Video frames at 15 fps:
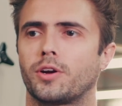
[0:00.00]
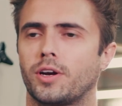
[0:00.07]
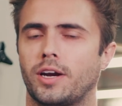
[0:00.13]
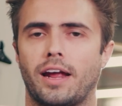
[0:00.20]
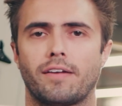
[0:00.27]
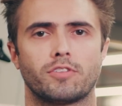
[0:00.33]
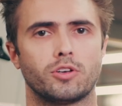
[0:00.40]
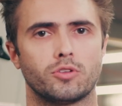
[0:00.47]
You're gonna
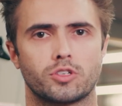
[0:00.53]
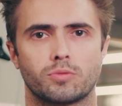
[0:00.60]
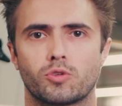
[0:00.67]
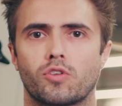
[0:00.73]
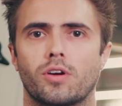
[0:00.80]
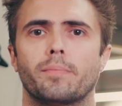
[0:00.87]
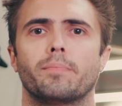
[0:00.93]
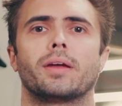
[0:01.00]
have to do some
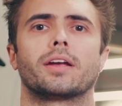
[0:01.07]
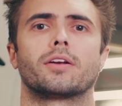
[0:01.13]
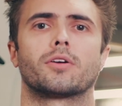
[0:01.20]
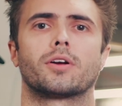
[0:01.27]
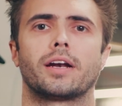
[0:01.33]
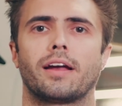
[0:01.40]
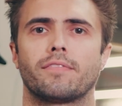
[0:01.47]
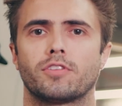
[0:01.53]
crimping, you're
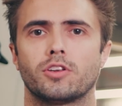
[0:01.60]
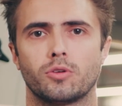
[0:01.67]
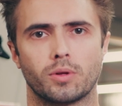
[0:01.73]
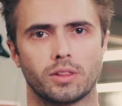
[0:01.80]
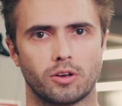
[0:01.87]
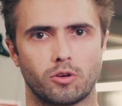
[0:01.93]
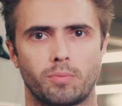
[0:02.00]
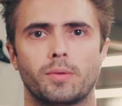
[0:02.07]
gonna have to do a
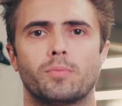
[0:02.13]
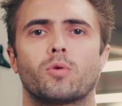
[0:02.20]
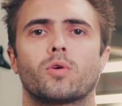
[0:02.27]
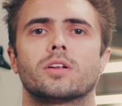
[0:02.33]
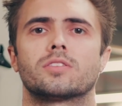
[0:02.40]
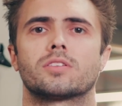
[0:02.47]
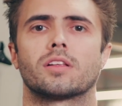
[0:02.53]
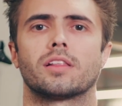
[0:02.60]
little bit
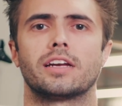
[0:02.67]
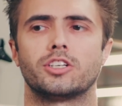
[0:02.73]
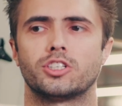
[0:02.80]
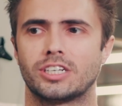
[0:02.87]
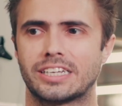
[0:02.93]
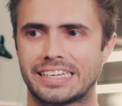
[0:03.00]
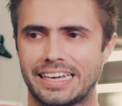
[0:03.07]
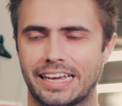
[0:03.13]
more
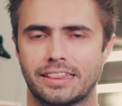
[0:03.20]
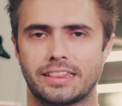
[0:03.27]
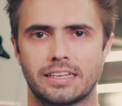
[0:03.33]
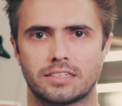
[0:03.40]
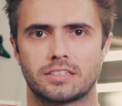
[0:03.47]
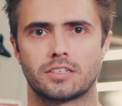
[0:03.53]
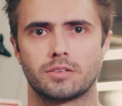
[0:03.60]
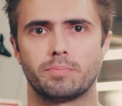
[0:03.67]
installation to get
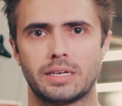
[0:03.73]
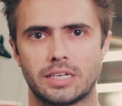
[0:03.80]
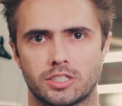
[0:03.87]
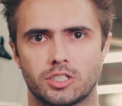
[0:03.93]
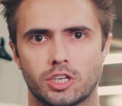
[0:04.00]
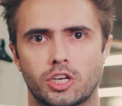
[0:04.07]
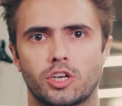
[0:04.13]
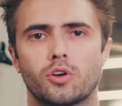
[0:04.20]
this to be
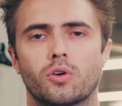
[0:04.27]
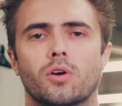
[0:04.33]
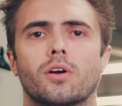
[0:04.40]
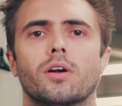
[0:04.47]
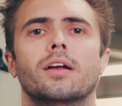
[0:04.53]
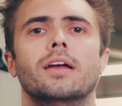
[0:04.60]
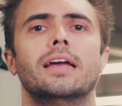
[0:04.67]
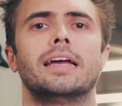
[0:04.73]
secure